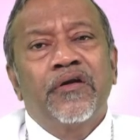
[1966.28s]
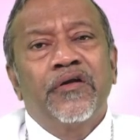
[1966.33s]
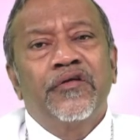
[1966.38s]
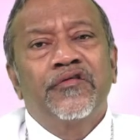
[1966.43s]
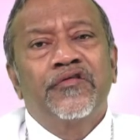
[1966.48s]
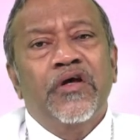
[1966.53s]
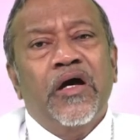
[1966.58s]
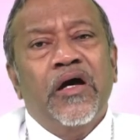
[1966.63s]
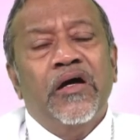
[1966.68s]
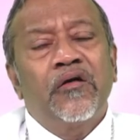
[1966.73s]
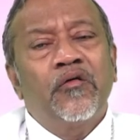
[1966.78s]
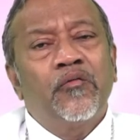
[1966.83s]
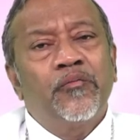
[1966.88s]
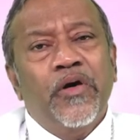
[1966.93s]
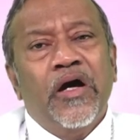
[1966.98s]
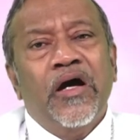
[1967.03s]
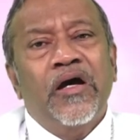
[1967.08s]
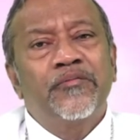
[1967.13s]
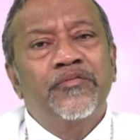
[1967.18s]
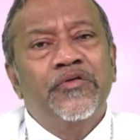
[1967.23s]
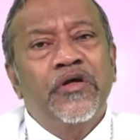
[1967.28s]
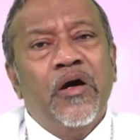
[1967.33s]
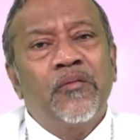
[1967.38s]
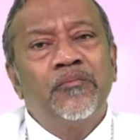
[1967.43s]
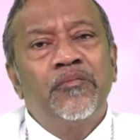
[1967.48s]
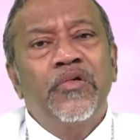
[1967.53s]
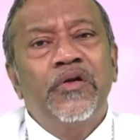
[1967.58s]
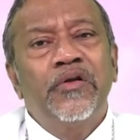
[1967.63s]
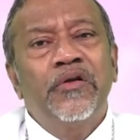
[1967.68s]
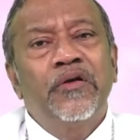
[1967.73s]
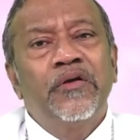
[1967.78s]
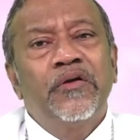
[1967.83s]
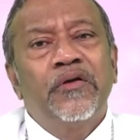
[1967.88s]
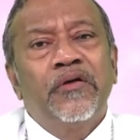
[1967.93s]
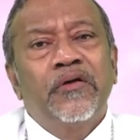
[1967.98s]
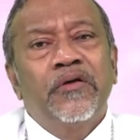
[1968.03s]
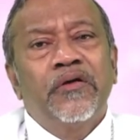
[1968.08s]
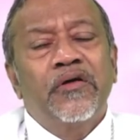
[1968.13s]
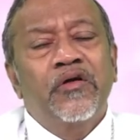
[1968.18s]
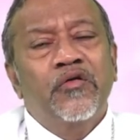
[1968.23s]
desire, or perhaps humble
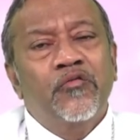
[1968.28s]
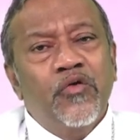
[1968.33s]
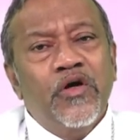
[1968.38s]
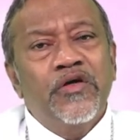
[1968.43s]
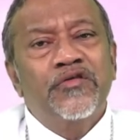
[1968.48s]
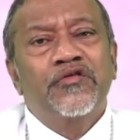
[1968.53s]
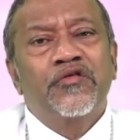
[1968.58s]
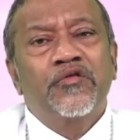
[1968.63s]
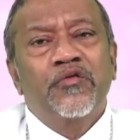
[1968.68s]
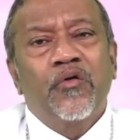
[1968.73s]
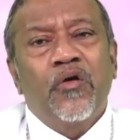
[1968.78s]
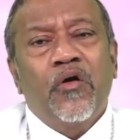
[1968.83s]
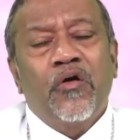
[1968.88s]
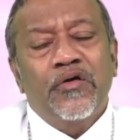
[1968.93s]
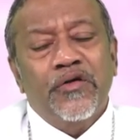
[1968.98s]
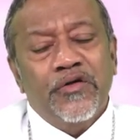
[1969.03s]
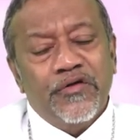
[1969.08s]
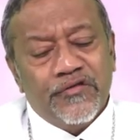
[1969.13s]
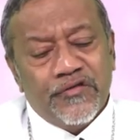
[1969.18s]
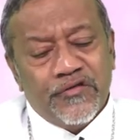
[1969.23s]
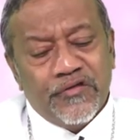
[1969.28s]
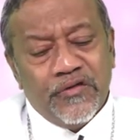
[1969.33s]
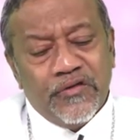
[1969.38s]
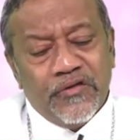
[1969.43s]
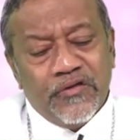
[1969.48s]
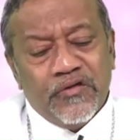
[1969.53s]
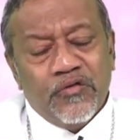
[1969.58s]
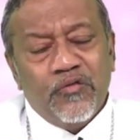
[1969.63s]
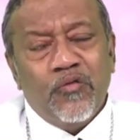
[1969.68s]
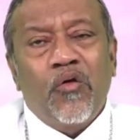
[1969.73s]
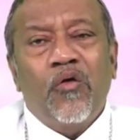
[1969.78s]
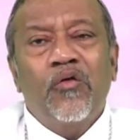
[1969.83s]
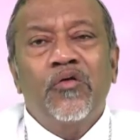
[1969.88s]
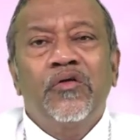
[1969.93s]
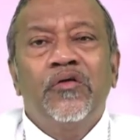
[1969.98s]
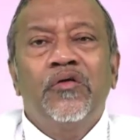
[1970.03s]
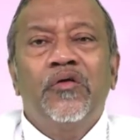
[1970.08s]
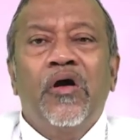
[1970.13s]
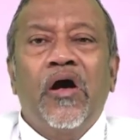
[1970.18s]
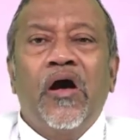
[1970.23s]
request to God is to
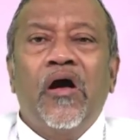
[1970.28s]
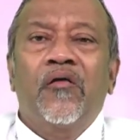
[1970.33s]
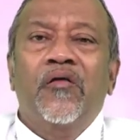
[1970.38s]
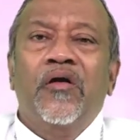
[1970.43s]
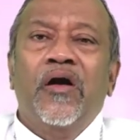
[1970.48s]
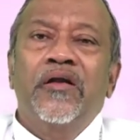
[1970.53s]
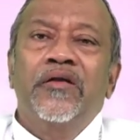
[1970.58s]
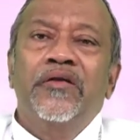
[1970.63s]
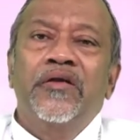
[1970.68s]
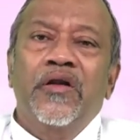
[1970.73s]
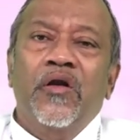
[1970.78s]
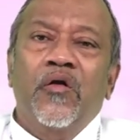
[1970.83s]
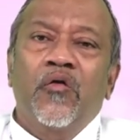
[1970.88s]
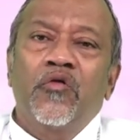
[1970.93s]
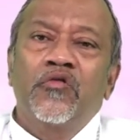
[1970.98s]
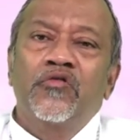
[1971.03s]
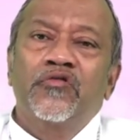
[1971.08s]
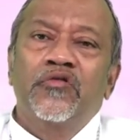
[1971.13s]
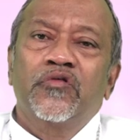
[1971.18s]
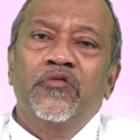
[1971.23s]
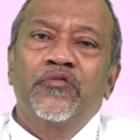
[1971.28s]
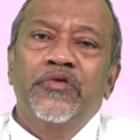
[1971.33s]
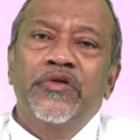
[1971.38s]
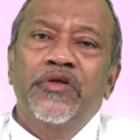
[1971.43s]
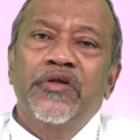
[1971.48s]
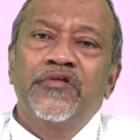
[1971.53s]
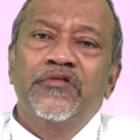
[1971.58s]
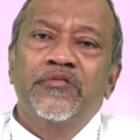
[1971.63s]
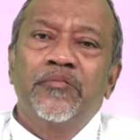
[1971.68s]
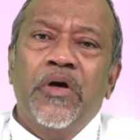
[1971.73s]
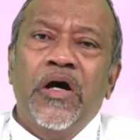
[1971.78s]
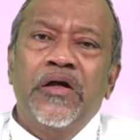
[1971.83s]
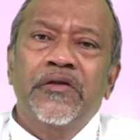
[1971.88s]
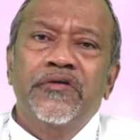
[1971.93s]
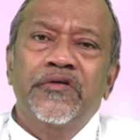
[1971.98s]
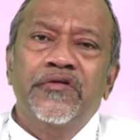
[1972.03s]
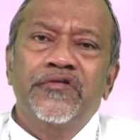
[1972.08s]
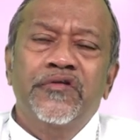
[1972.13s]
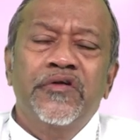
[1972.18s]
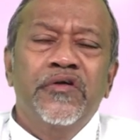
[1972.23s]
honor our country also with these
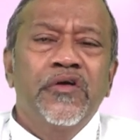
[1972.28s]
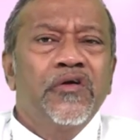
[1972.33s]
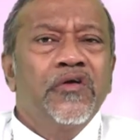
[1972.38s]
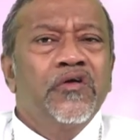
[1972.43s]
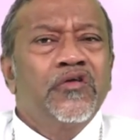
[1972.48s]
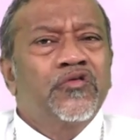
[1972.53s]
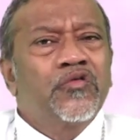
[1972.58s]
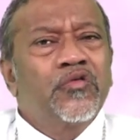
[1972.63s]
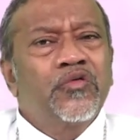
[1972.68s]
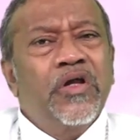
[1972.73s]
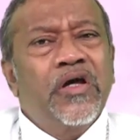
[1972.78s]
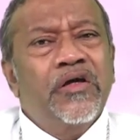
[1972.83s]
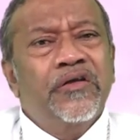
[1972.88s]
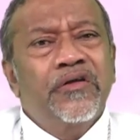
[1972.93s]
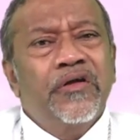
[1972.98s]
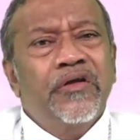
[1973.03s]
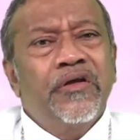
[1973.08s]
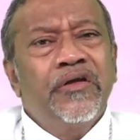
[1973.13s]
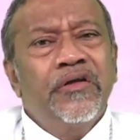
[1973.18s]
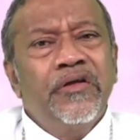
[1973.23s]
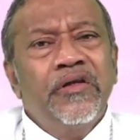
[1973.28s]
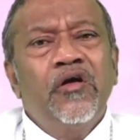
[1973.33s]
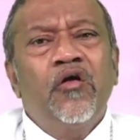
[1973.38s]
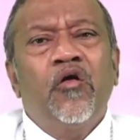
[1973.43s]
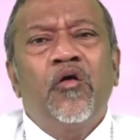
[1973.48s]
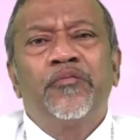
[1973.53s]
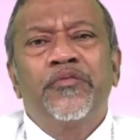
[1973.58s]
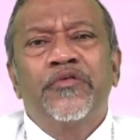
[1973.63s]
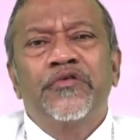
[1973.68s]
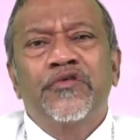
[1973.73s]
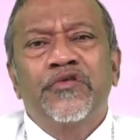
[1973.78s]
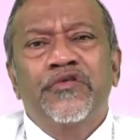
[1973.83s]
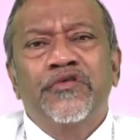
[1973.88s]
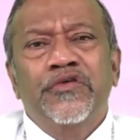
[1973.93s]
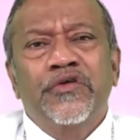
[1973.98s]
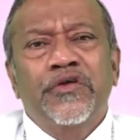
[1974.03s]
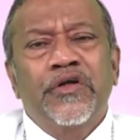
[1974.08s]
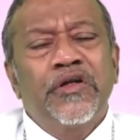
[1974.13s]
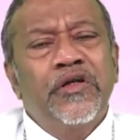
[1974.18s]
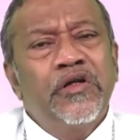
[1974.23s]
martyrs so that any
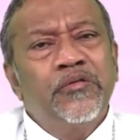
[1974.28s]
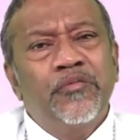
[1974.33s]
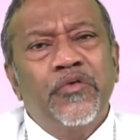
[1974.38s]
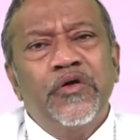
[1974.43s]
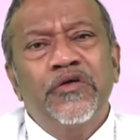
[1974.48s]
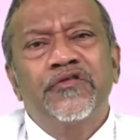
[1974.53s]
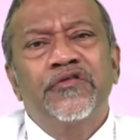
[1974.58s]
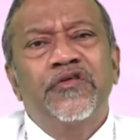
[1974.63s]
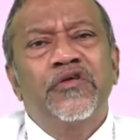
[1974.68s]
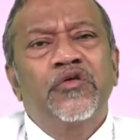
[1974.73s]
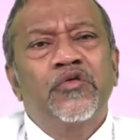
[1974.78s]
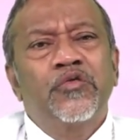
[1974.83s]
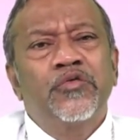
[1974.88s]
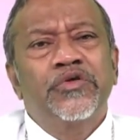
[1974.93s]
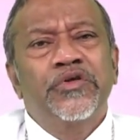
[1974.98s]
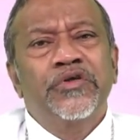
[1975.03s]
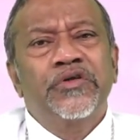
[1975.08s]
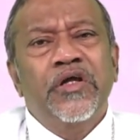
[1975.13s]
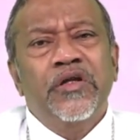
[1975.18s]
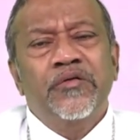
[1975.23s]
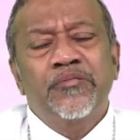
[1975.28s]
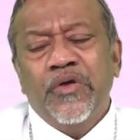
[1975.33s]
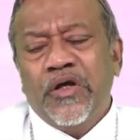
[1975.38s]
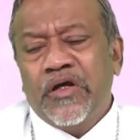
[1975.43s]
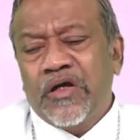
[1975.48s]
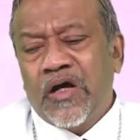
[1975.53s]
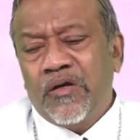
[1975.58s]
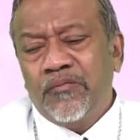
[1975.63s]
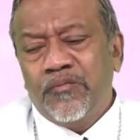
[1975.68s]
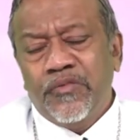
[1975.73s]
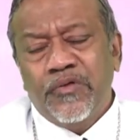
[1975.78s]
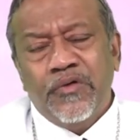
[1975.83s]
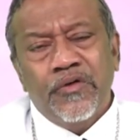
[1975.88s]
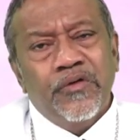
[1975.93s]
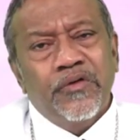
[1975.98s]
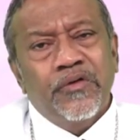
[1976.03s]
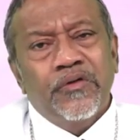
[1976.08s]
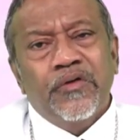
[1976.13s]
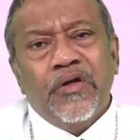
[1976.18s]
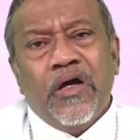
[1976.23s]
opposition, any persecution that may come
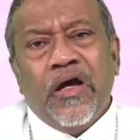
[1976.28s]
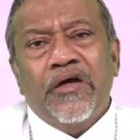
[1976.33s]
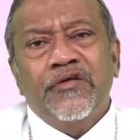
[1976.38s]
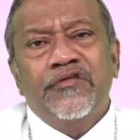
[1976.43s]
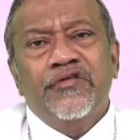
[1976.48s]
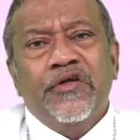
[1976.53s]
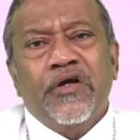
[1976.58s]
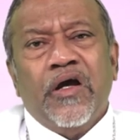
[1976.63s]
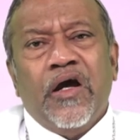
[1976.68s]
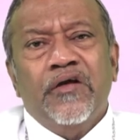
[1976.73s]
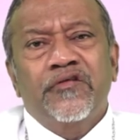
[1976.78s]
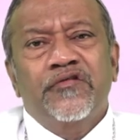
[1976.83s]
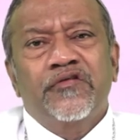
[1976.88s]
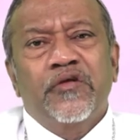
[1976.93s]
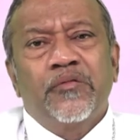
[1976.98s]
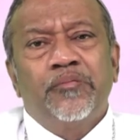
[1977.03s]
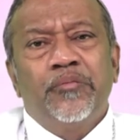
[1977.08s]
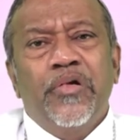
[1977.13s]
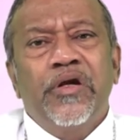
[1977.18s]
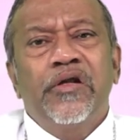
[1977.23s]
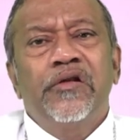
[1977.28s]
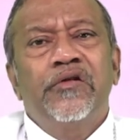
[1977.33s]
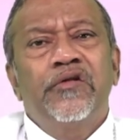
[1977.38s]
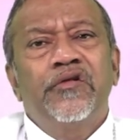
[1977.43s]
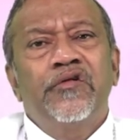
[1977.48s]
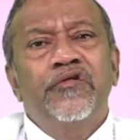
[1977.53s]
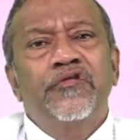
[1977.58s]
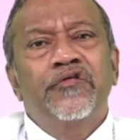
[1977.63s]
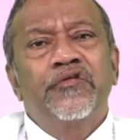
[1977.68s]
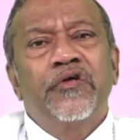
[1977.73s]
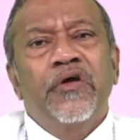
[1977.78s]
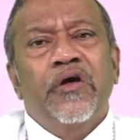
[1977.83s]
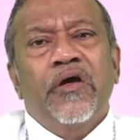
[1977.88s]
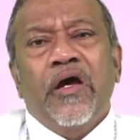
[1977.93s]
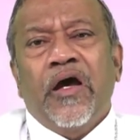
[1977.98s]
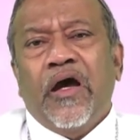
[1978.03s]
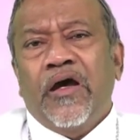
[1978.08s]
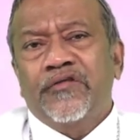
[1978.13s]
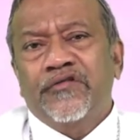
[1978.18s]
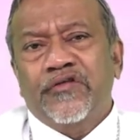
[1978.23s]
as regards the bills,
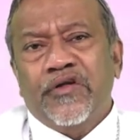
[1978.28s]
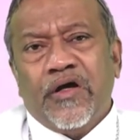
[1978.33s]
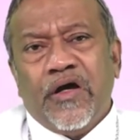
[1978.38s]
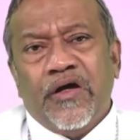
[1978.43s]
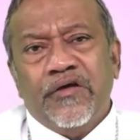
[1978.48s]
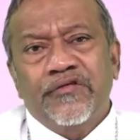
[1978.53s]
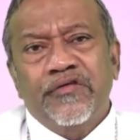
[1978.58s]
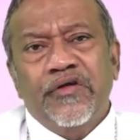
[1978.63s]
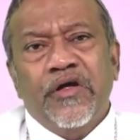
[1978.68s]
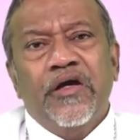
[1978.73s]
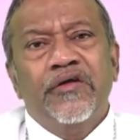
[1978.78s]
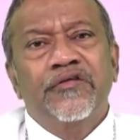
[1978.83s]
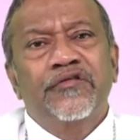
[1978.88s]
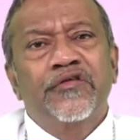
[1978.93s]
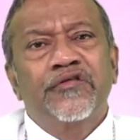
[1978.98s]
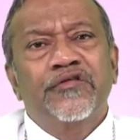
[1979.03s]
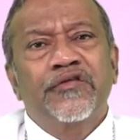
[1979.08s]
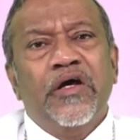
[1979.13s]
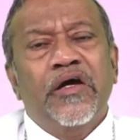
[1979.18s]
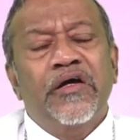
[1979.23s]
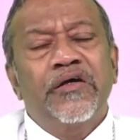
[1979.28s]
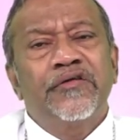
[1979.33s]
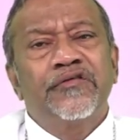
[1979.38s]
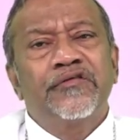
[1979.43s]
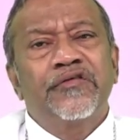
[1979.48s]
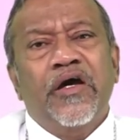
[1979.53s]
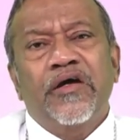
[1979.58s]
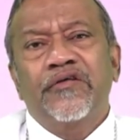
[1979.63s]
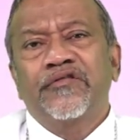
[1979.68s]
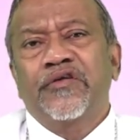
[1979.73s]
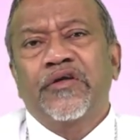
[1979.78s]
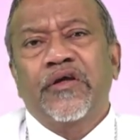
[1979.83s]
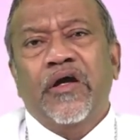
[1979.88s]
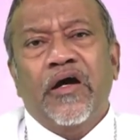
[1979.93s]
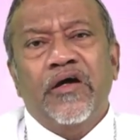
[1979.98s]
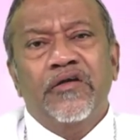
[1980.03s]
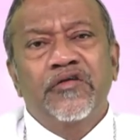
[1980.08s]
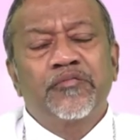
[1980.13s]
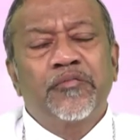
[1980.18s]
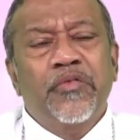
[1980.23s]
as regards the exercise, as
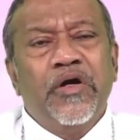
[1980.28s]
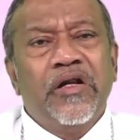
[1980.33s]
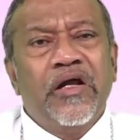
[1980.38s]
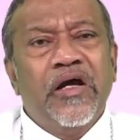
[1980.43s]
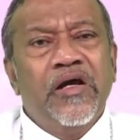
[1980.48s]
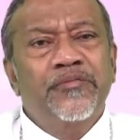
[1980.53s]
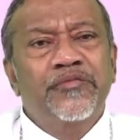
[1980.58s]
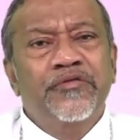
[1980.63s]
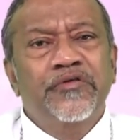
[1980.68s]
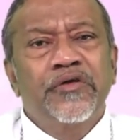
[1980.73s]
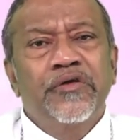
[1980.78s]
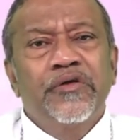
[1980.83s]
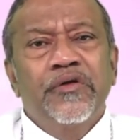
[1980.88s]
regards perhaps